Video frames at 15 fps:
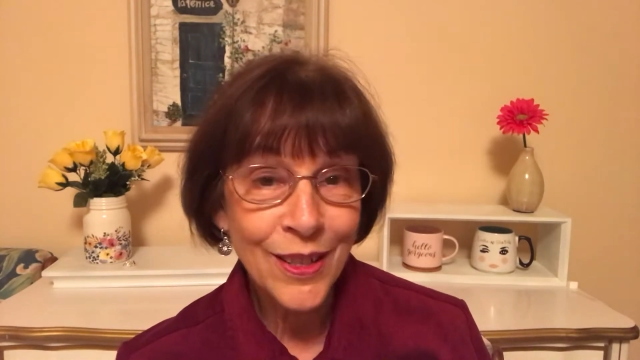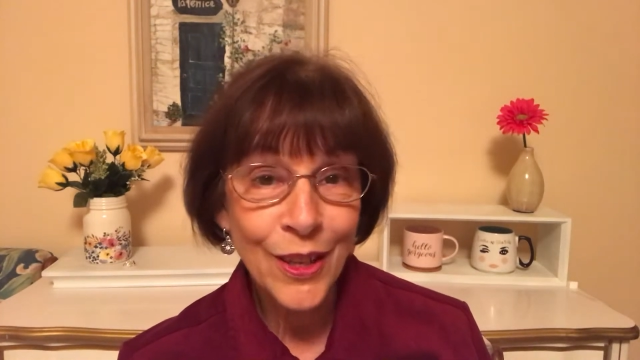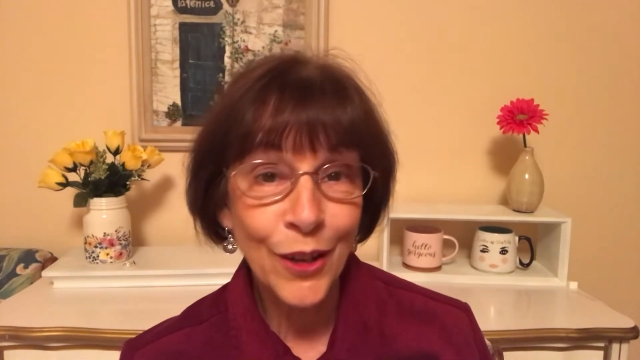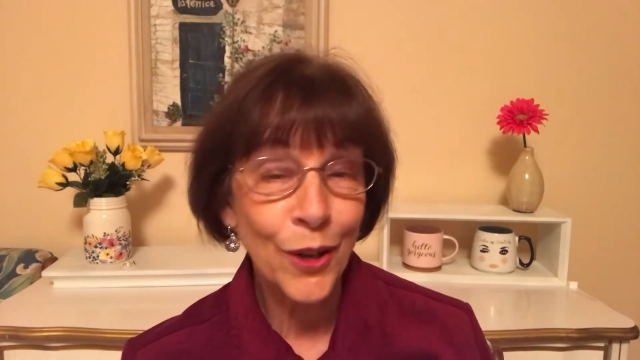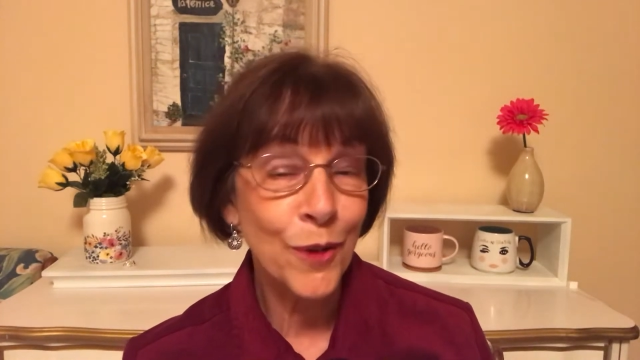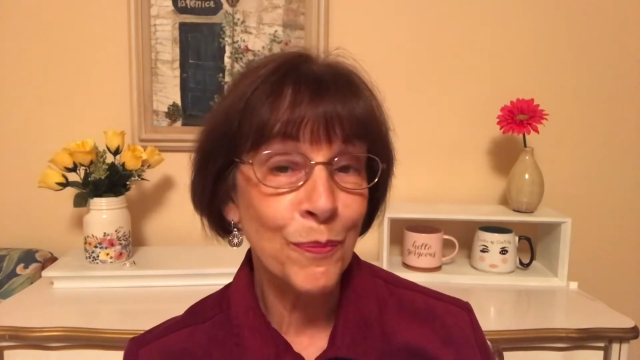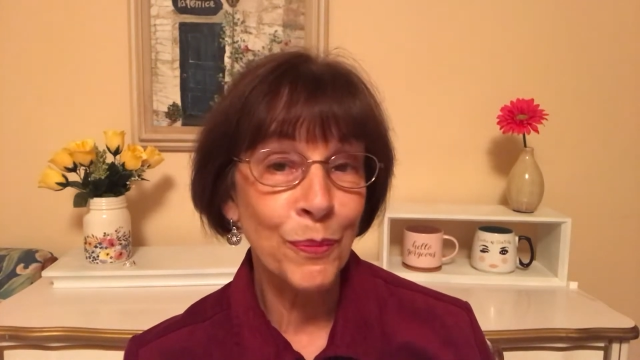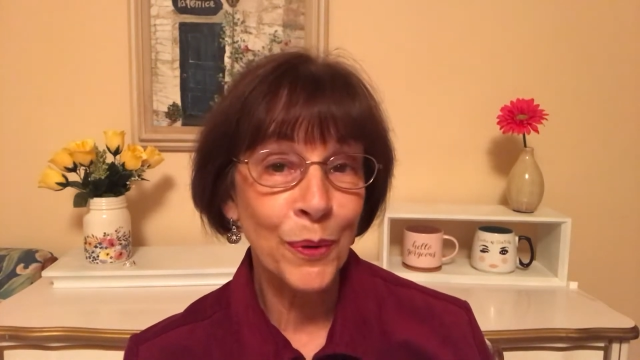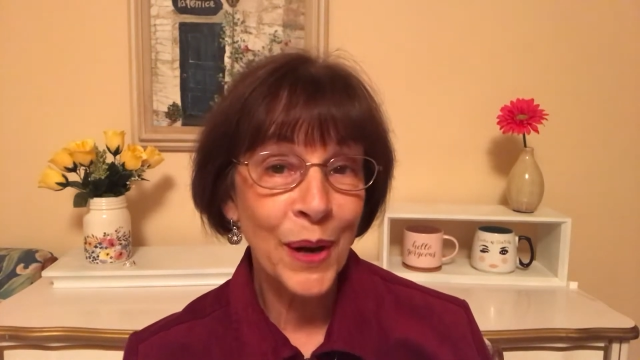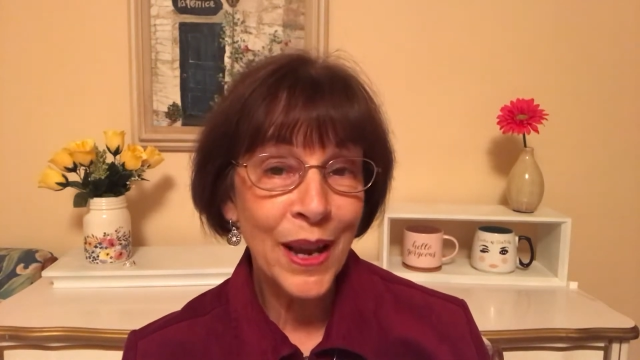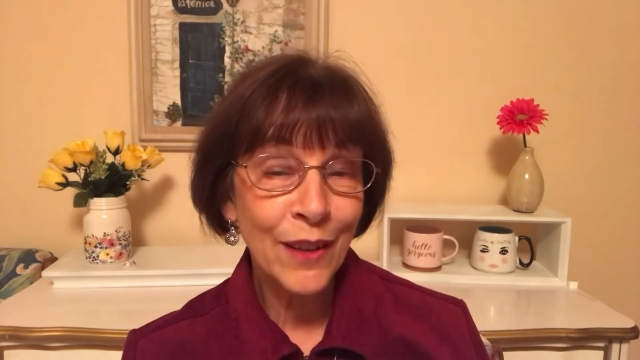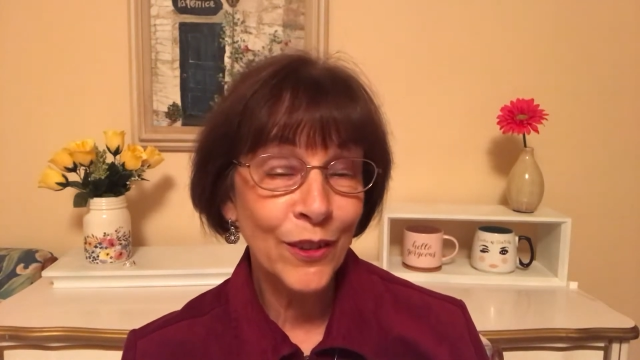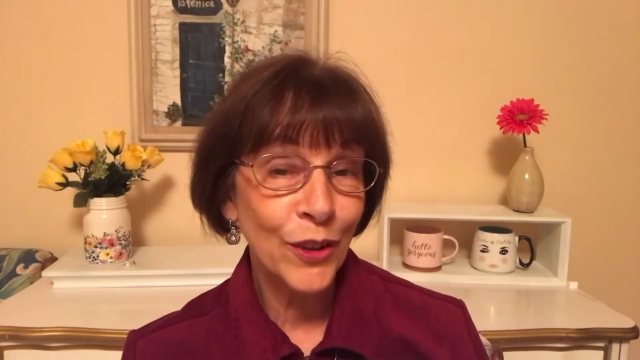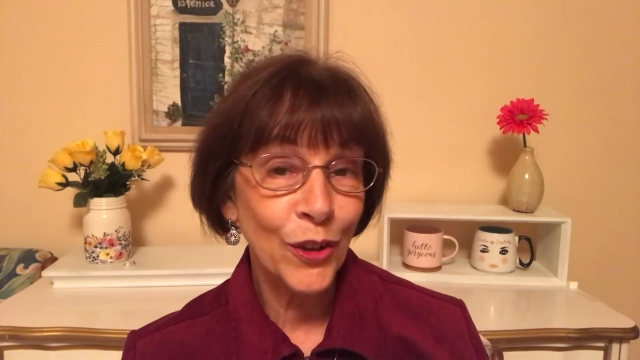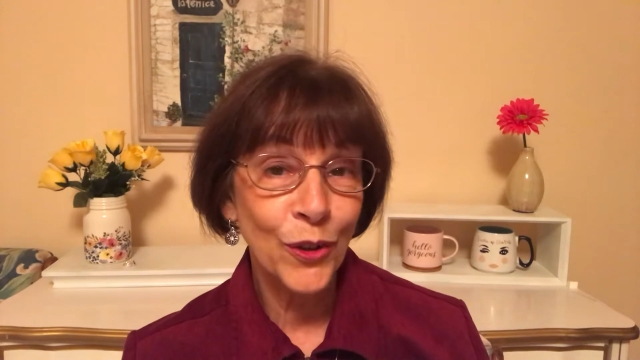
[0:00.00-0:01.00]
that are
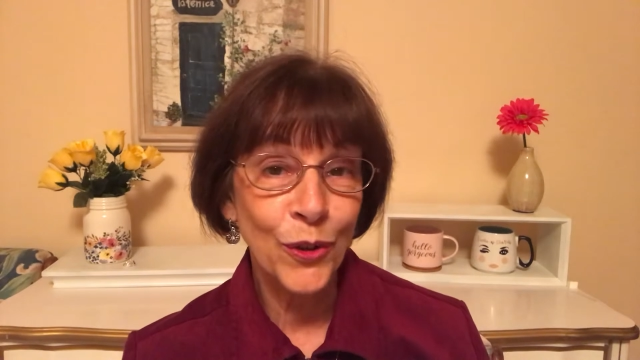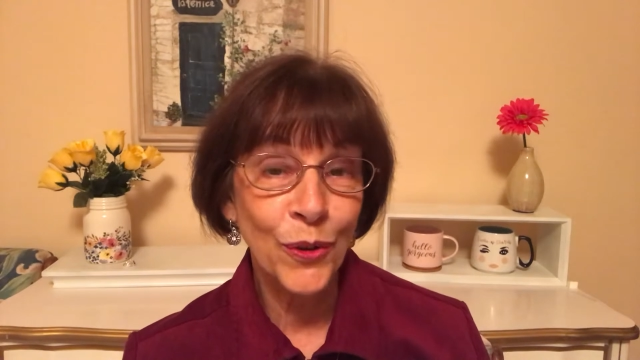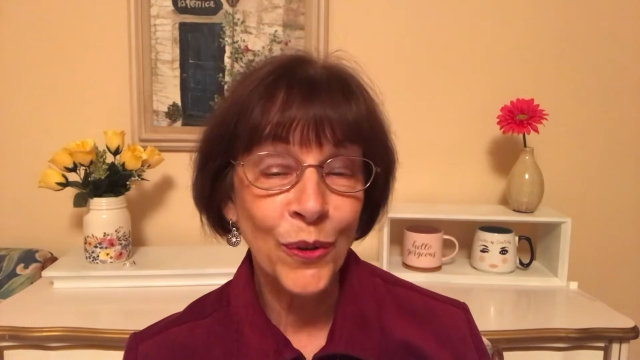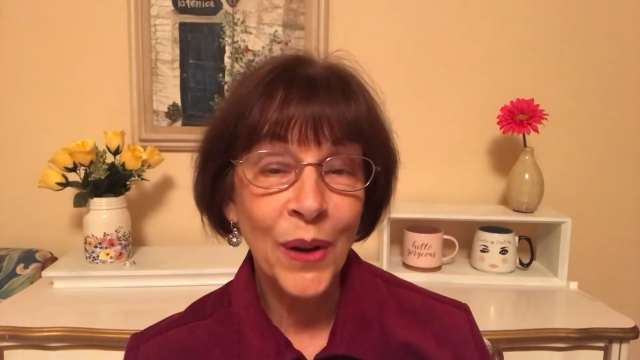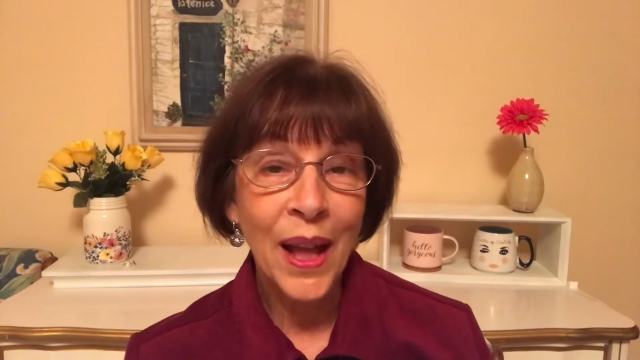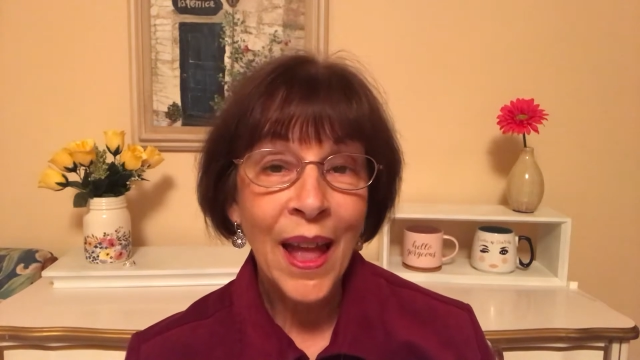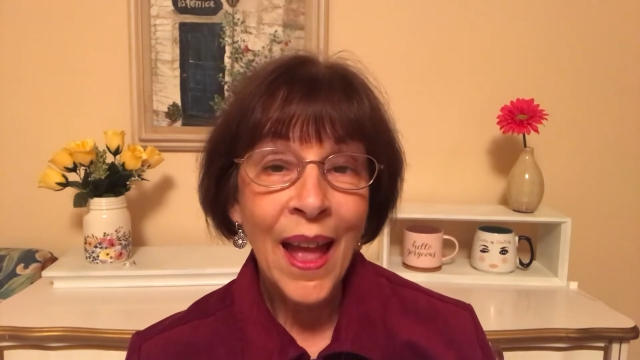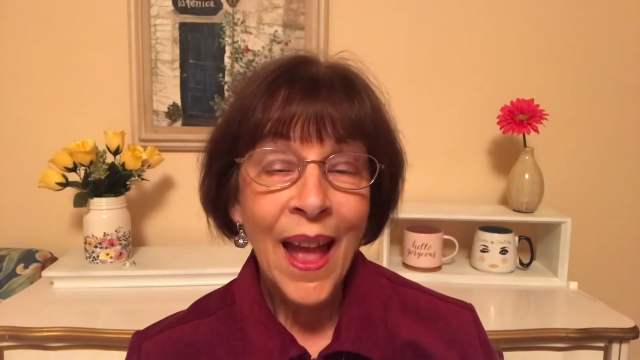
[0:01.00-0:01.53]
brand new